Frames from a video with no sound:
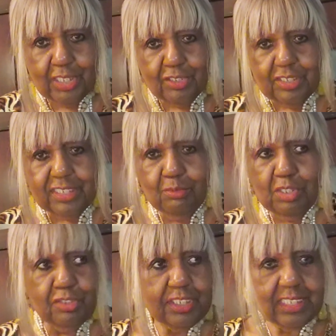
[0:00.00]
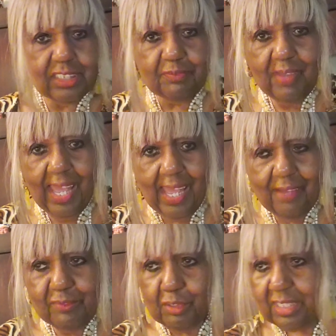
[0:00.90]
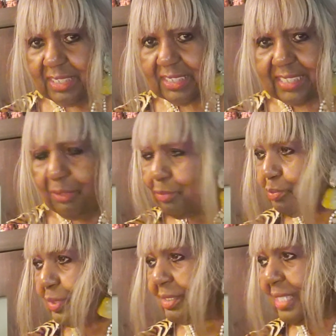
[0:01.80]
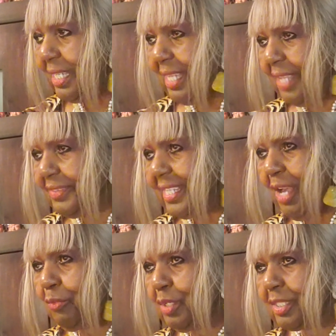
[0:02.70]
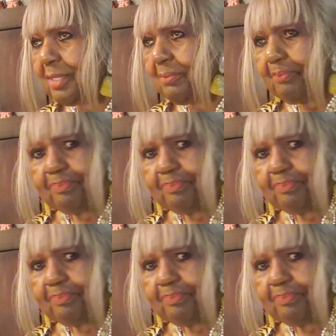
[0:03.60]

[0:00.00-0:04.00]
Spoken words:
You see, when you're 65, you can just say, "What? I think I wanna